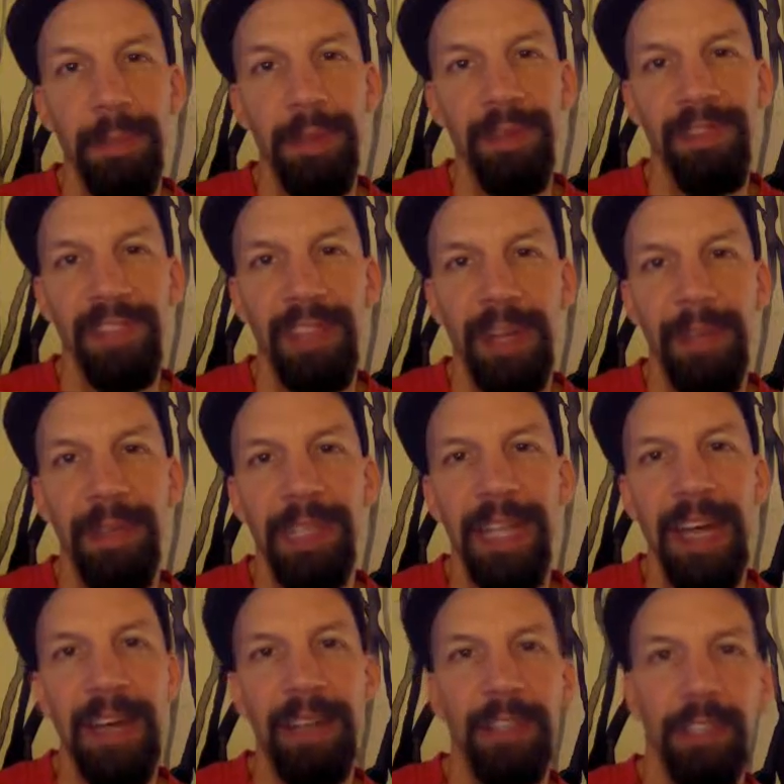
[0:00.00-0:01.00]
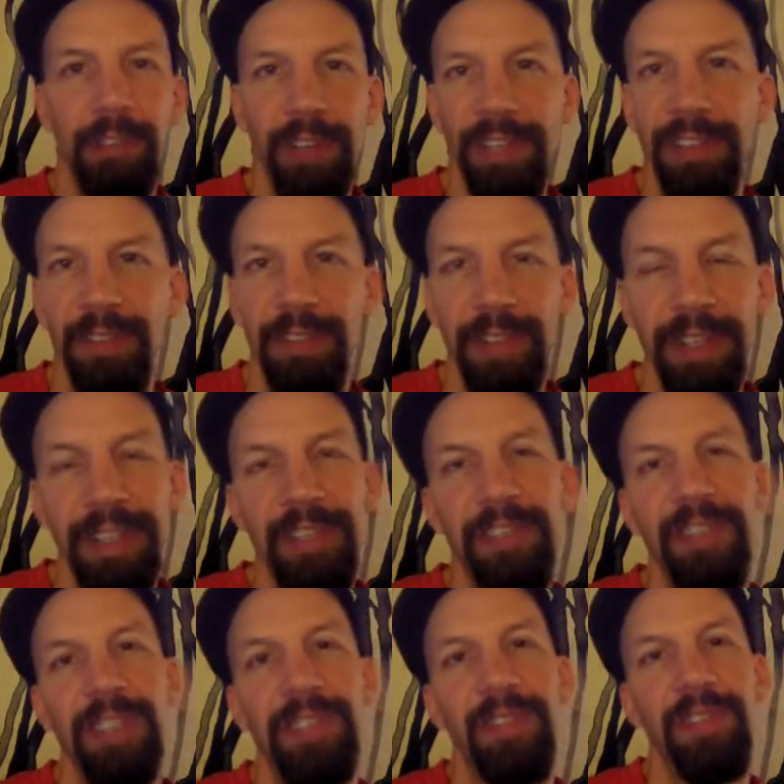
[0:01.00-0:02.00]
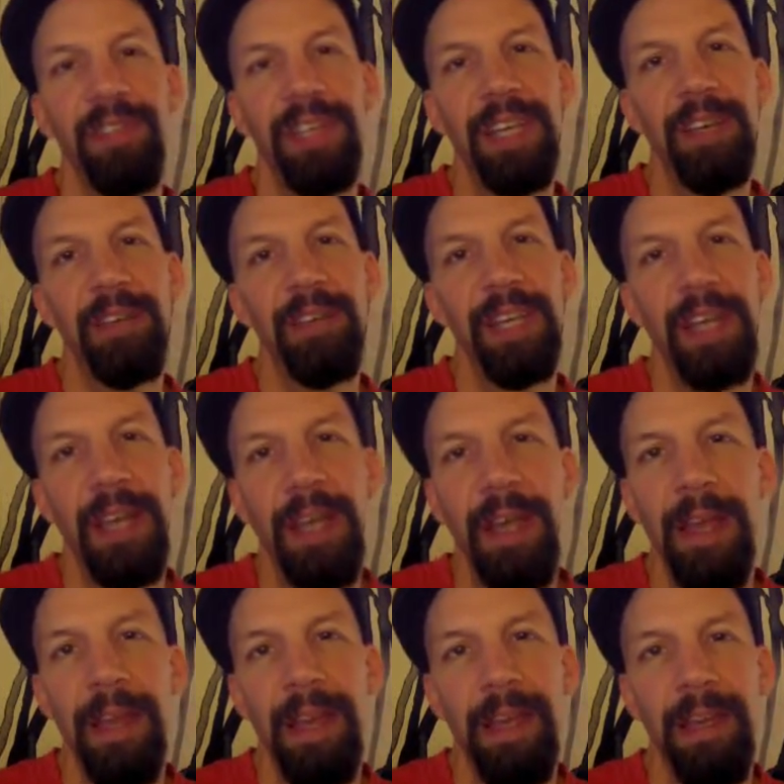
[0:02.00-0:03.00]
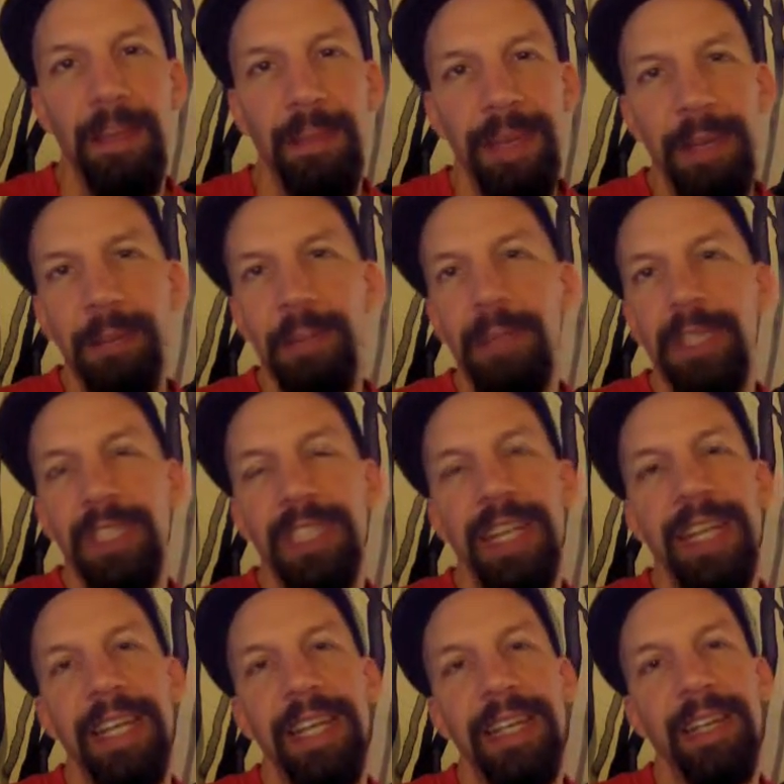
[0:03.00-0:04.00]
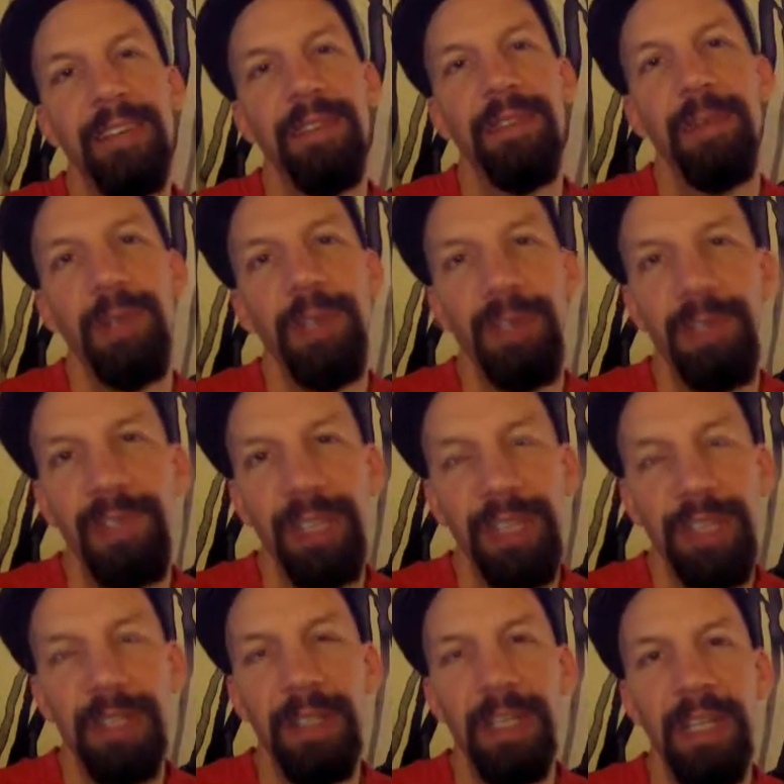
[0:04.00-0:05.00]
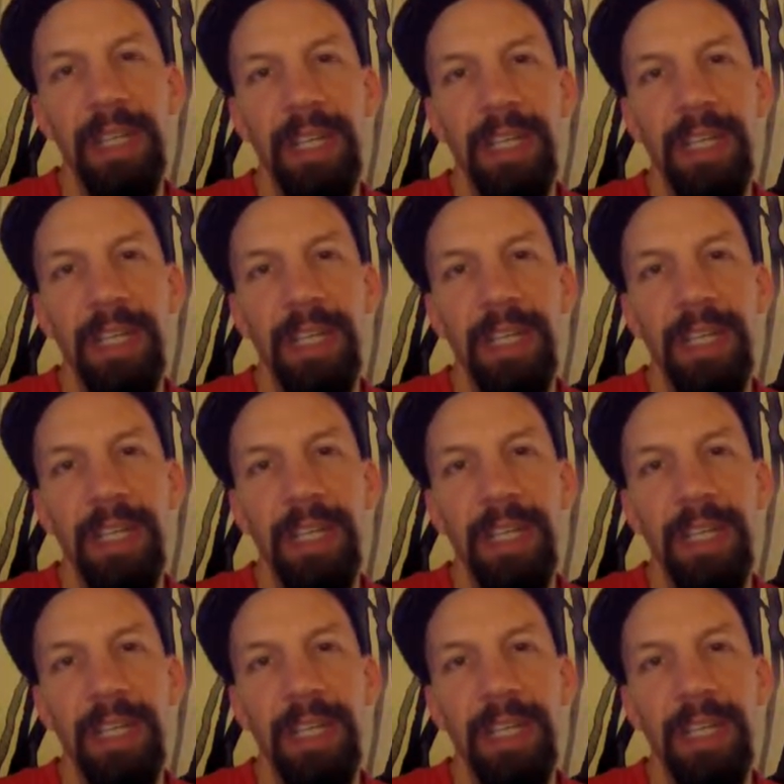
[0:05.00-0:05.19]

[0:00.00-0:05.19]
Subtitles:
beefs it up a lot and creates a very distinctive sound. The band Bush had a hit a few years ago.